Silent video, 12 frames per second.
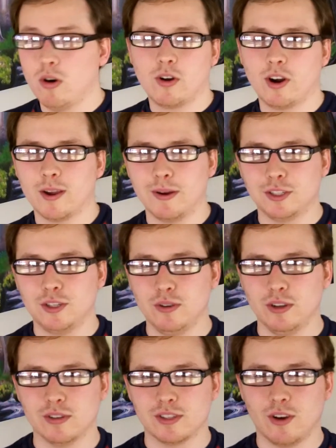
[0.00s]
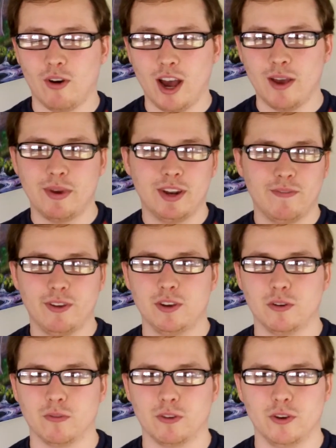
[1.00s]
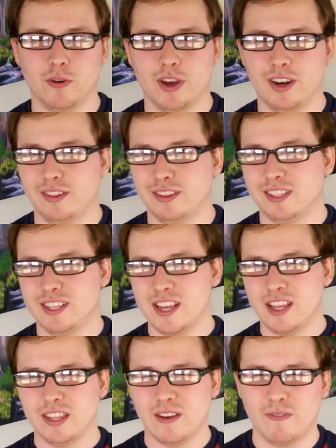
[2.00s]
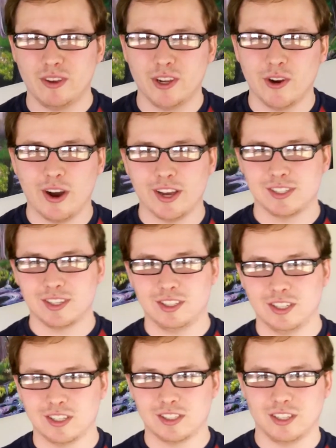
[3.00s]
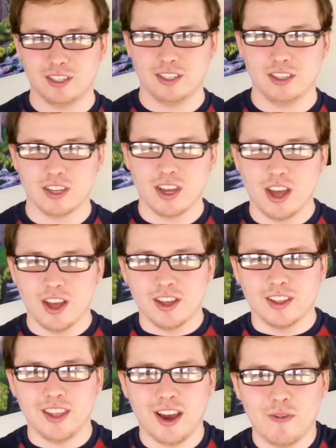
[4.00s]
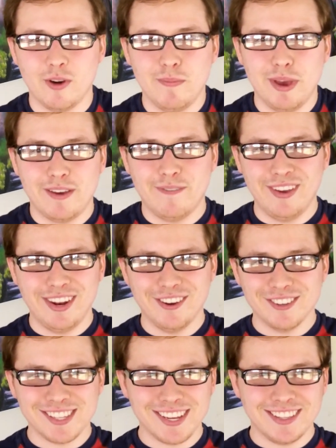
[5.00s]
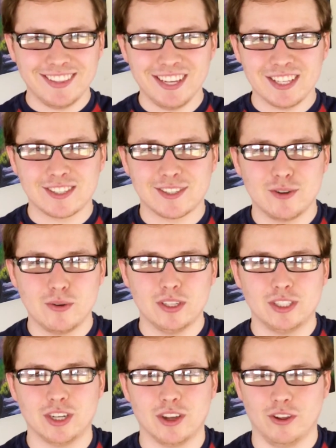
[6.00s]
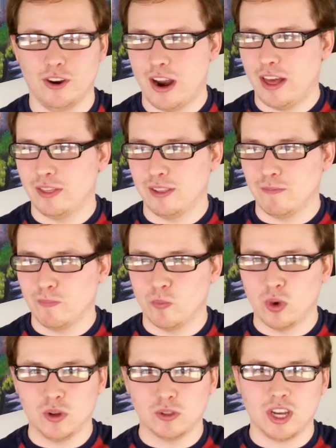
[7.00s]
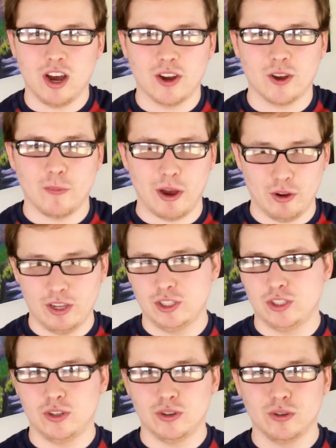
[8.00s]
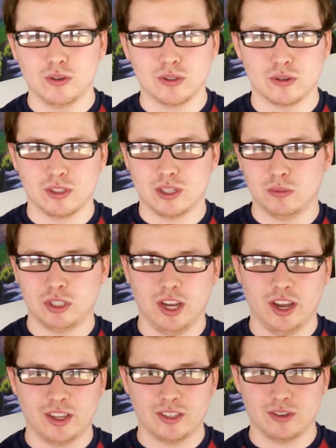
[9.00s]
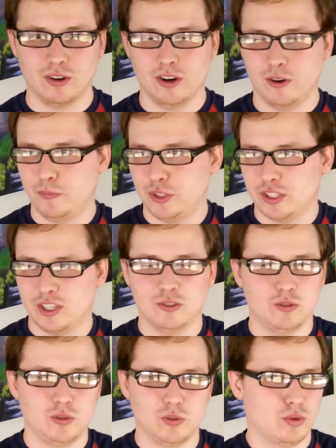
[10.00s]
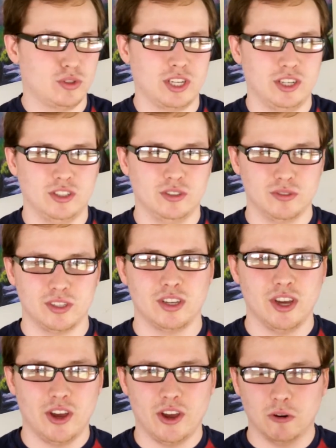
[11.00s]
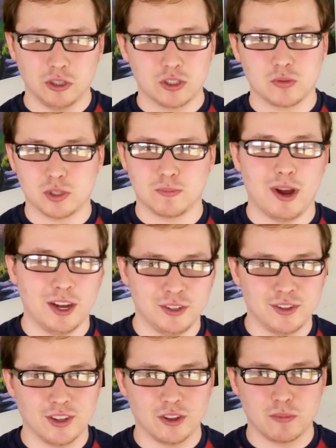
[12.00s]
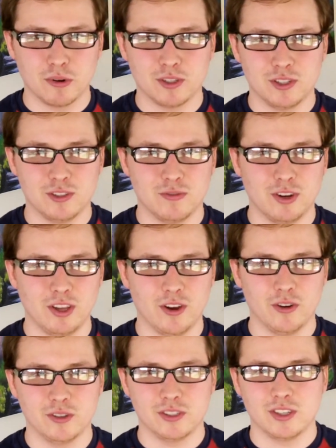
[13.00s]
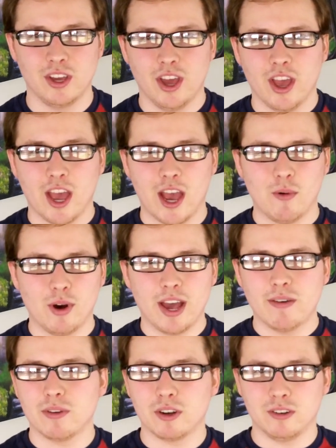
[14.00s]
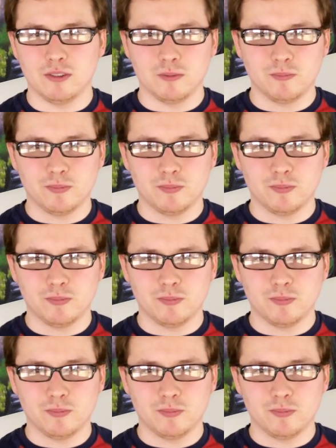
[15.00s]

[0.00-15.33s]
well Craig, about two years ago I made a video for you, and in that video I suggested that we make videos like this to each other, and we'll talk about issues, or subjects, or just introduce ourselves, or just respond to the other person's videos, and we'll have a